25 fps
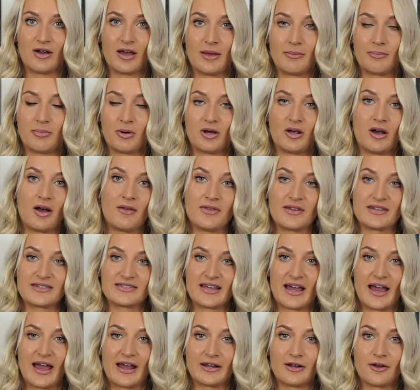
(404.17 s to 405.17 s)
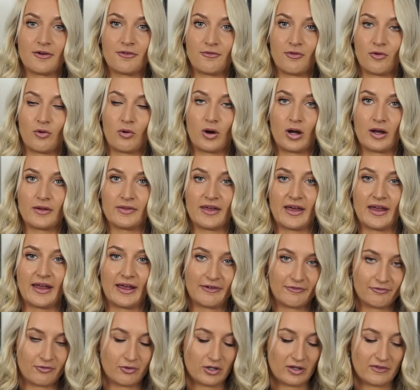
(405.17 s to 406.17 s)
and put on the side for the
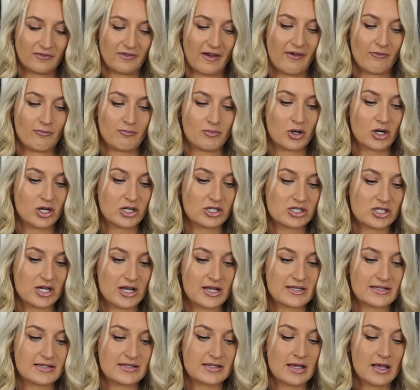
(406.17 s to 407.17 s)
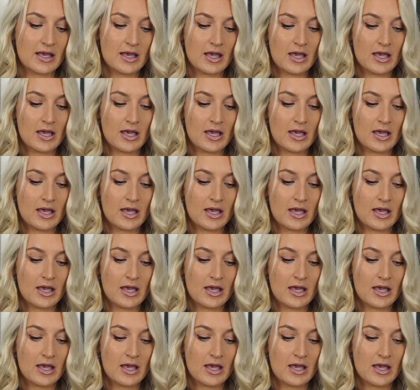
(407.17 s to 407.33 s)
F45 purchase.